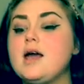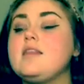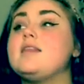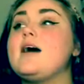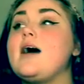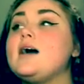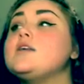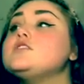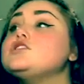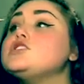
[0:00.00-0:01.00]
that
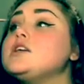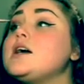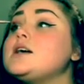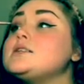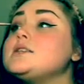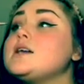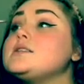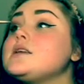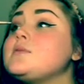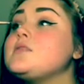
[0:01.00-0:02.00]
she has said
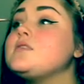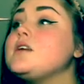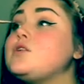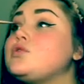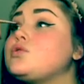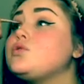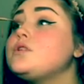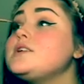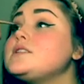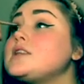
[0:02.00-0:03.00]
some of the
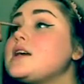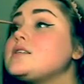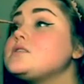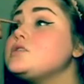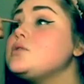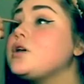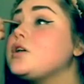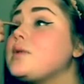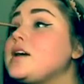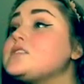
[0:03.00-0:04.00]
cruelest things to
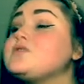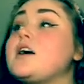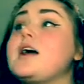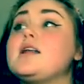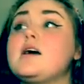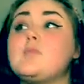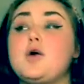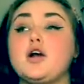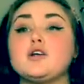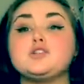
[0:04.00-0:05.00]
her best friend,
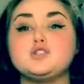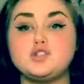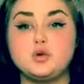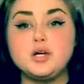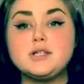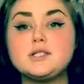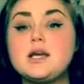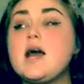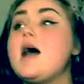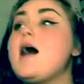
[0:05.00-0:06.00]
Amari Stewart.
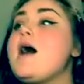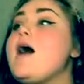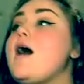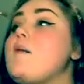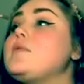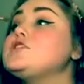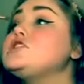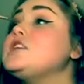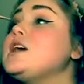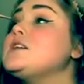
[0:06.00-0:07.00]

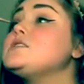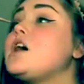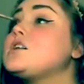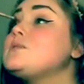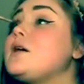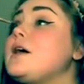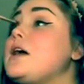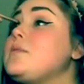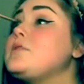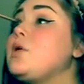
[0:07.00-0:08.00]
She has talked about
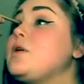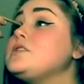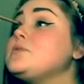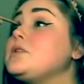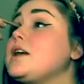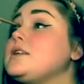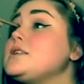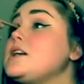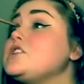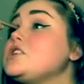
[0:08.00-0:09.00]
him going to
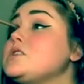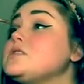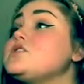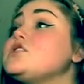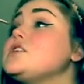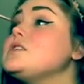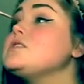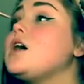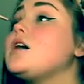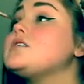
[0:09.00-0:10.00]
plantations. She has
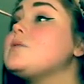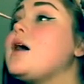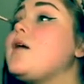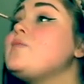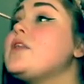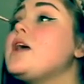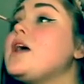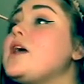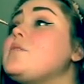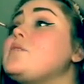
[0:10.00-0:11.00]
talked about him